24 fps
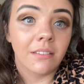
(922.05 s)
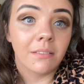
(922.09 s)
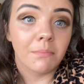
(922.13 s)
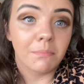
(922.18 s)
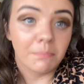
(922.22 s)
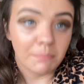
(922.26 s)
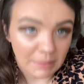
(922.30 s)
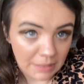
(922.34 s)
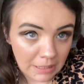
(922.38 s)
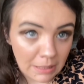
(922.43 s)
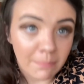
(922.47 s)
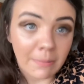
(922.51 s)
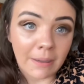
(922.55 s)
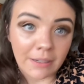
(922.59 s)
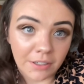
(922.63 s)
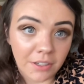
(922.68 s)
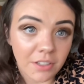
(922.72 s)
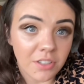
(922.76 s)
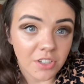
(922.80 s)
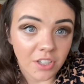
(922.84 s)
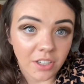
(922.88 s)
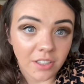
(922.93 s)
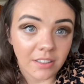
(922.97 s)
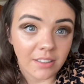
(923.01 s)
Be a better
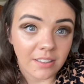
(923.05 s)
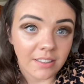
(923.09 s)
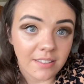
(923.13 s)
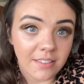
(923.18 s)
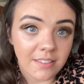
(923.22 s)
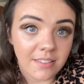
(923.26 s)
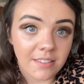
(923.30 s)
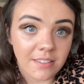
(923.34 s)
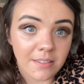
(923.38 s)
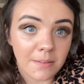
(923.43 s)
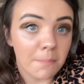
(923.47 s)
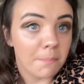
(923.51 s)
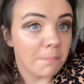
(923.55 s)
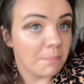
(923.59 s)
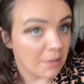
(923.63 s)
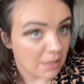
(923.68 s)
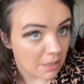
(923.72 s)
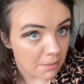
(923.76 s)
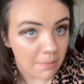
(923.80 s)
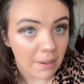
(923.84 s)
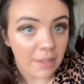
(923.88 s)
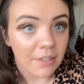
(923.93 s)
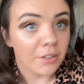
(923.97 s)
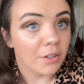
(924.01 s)
journalist. Be a
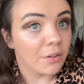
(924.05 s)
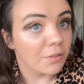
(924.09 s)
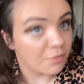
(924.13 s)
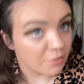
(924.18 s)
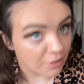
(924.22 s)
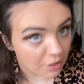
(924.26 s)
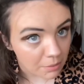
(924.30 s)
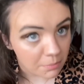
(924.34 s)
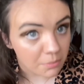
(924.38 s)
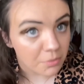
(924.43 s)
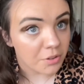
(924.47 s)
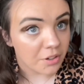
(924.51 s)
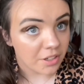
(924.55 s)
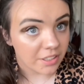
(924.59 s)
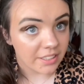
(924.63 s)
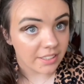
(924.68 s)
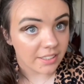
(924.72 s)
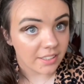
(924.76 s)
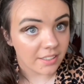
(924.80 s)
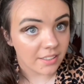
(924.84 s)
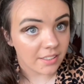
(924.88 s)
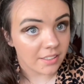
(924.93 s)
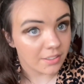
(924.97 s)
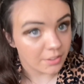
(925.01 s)
better film
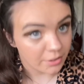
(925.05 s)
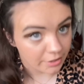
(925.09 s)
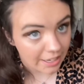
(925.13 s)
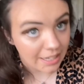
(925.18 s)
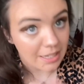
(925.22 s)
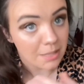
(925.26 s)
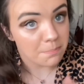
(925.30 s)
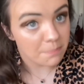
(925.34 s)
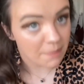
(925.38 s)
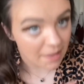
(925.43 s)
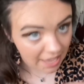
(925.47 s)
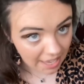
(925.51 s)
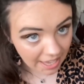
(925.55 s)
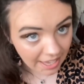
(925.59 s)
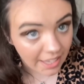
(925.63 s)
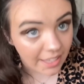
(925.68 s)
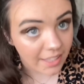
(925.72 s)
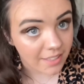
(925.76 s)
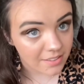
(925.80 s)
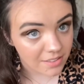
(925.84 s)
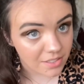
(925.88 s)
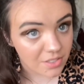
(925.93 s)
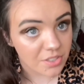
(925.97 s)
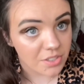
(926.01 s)
critic. You're getting paid
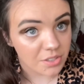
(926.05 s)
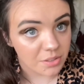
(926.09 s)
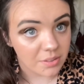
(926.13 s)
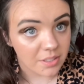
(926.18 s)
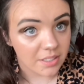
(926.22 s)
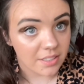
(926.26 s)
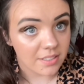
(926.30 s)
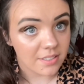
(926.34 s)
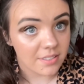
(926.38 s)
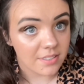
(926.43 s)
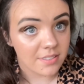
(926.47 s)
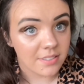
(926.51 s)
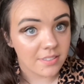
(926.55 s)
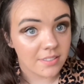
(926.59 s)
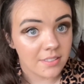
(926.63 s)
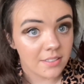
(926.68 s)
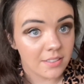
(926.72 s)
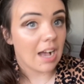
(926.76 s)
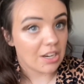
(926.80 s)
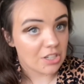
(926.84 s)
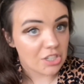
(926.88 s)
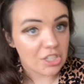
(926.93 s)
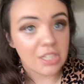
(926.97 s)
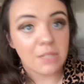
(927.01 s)
to do this.
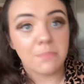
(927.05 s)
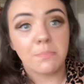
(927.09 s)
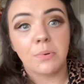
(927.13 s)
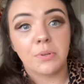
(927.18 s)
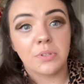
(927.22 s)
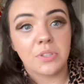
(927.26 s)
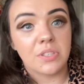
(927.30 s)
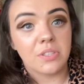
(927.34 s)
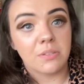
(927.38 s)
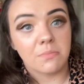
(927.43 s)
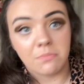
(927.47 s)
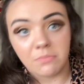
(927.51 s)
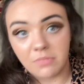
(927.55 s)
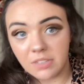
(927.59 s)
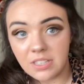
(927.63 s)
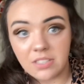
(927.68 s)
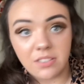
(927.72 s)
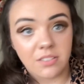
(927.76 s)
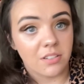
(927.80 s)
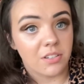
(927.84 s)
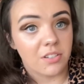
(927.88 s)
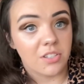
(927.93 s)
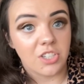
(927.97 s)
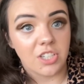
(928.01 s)
Actually put some
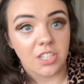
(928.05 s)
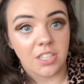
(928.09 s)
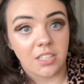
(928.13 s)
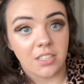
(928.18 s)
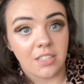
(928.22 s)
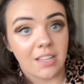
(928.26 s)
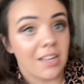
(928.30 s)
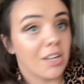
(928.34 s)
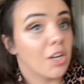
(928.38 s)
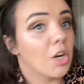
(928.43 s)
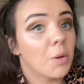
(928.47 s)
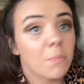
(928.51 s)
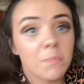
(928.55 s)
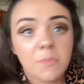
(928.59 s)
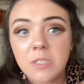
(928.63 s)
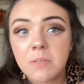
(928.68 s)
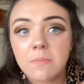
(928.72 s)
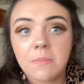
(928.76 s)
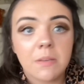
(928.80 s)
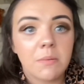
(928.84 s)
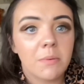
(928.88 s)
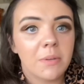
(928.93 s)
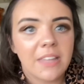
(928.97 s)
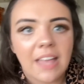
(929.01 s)
research in and come to
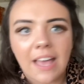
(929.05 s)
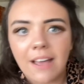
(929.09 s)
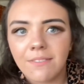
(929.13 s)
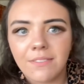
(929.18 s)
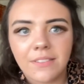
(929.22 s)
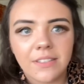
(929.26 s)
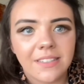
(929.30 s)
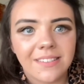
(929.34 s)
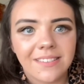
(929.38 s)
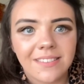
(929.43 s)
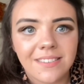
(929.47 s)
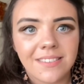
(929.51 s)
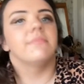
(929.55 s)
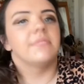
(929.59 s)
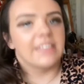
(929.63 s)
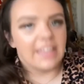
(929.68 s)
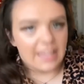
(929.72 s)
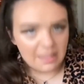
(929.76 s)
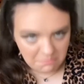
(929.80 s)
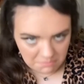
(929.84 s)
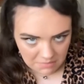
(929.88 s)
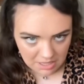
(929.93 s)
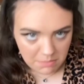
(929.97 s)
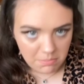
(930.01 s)
me with evidence, and
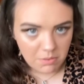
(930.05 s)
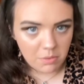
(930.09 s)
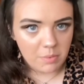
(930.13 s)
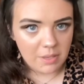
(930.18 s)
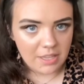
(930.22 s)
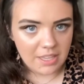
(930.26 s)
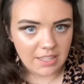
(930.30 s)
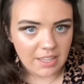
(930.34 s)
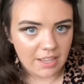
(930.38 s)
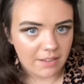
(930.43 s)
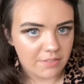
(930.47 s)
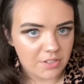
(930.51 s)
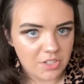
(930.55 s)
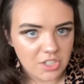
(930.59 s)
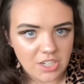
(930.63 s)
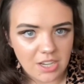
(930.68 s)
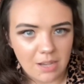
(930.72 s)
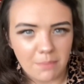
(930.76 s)
maybe we can have a chat.